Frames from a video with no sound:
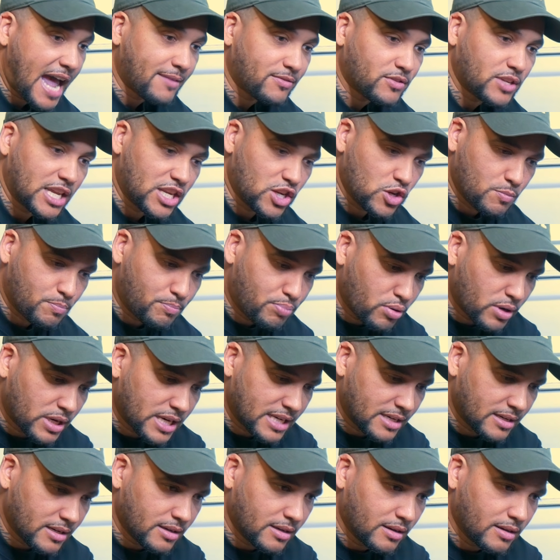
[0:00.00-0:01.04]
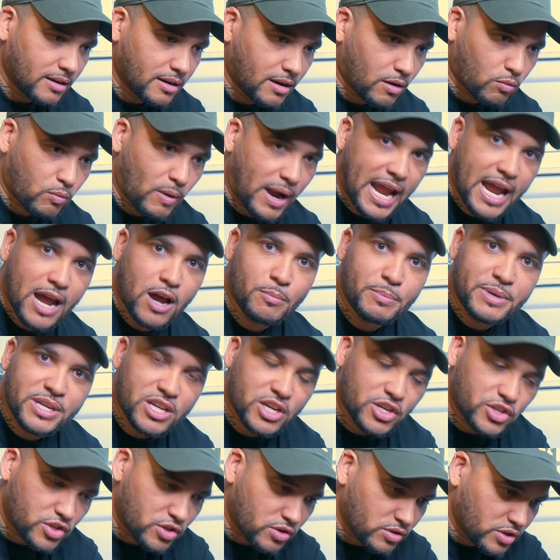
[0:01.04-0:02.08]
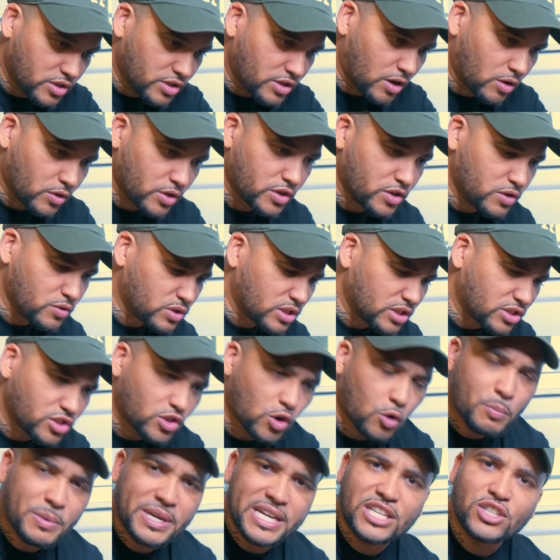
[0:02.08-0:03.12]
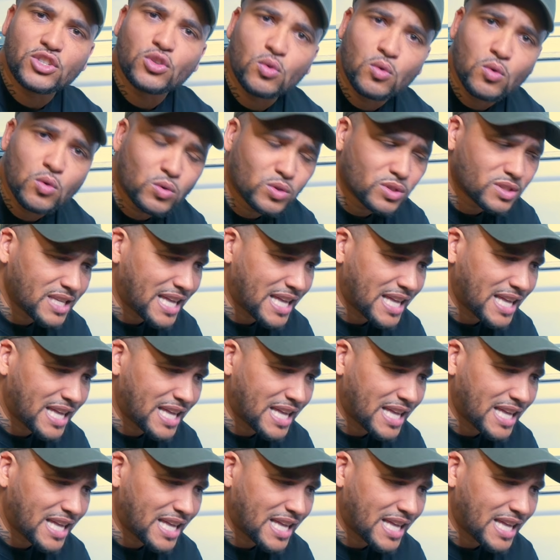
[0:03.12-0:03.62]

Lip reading: you put it around because you're using so many tools.